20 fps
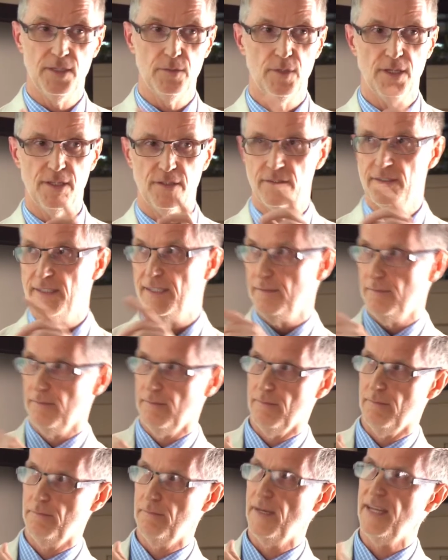Whether it
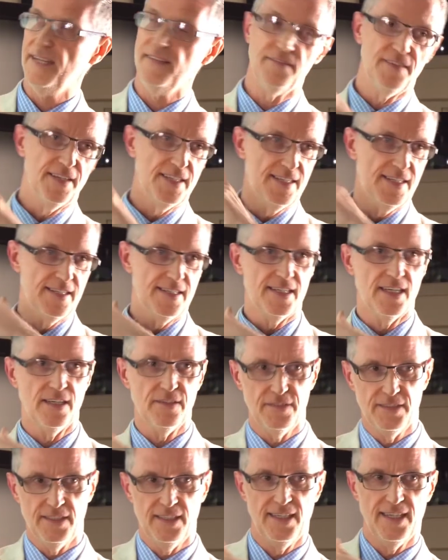manifests
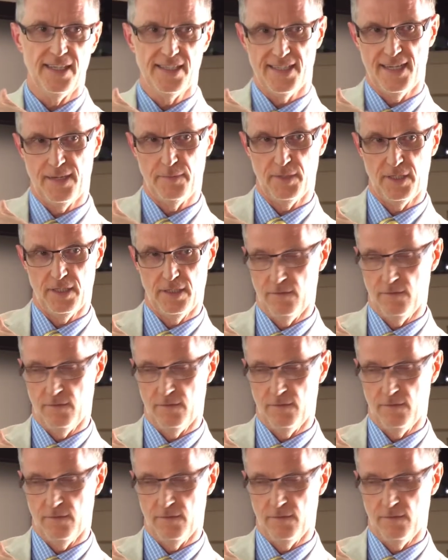itself in an exact